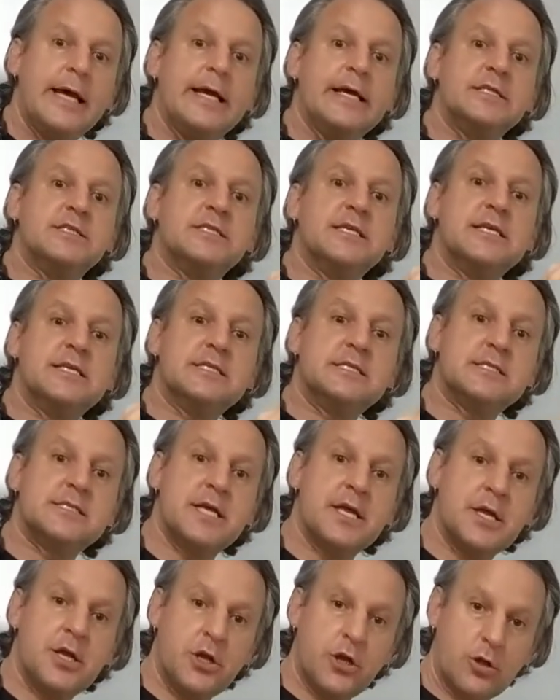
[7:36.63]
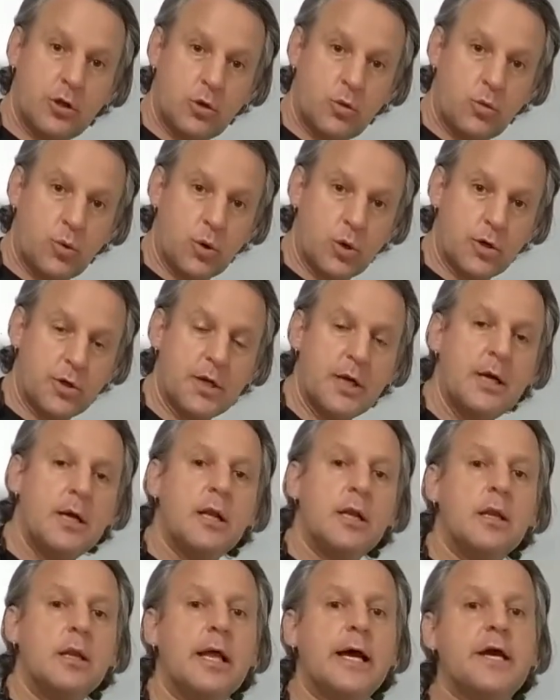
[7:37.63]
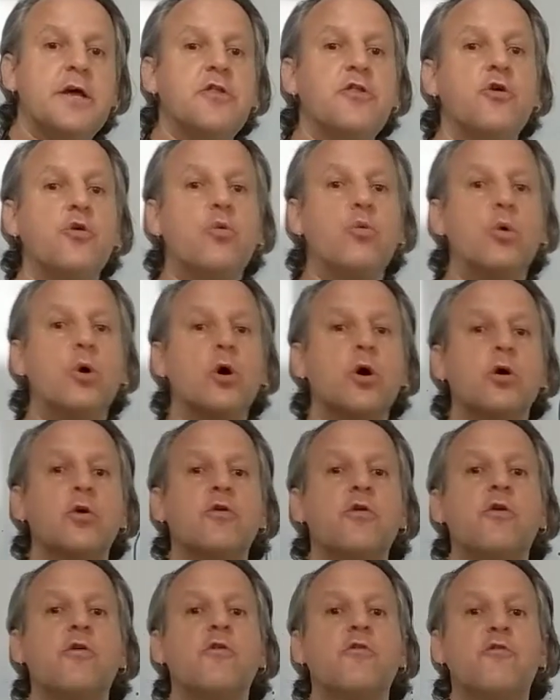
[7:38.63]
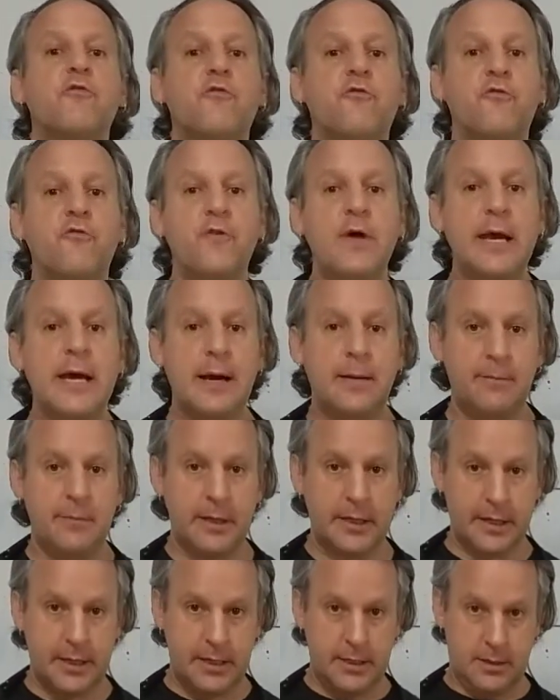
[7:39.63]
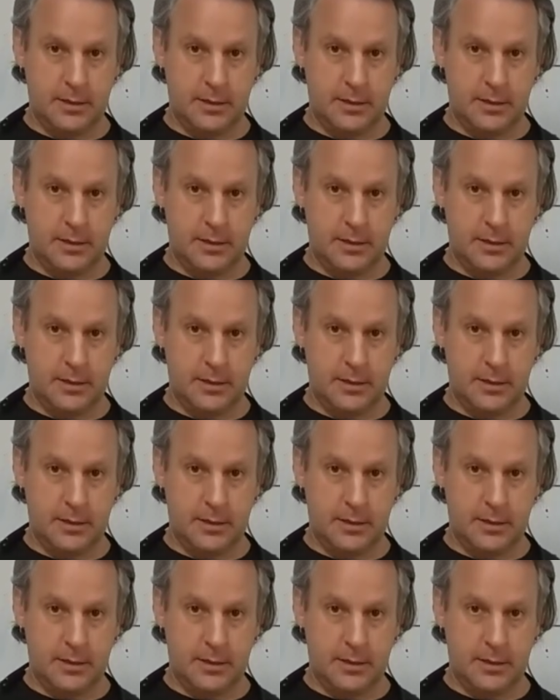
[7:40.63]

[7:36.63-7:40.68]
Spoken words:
It's a singular word, like the word family.